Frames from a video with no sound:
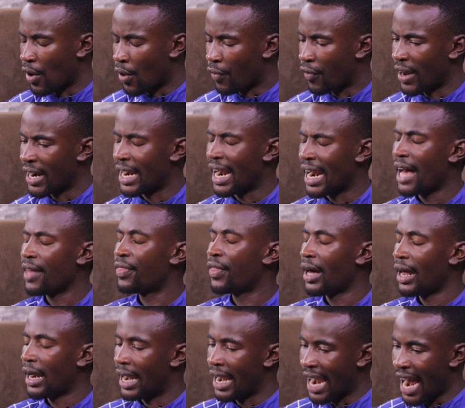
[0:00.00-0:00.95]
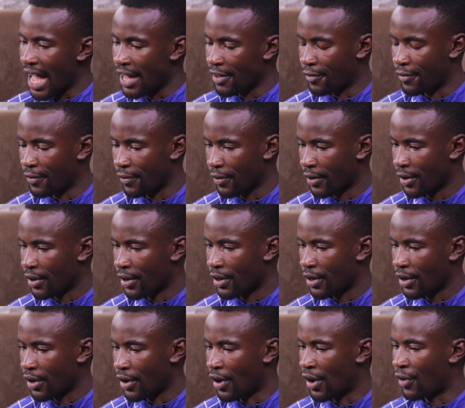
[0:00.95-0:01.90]
of another life
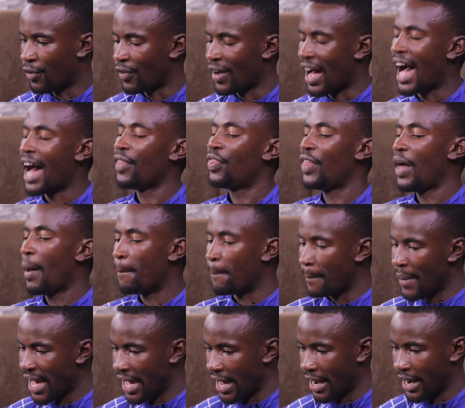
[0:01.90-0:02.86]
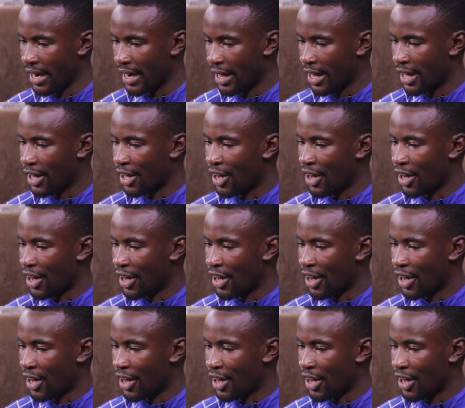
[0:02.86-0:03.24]
of other men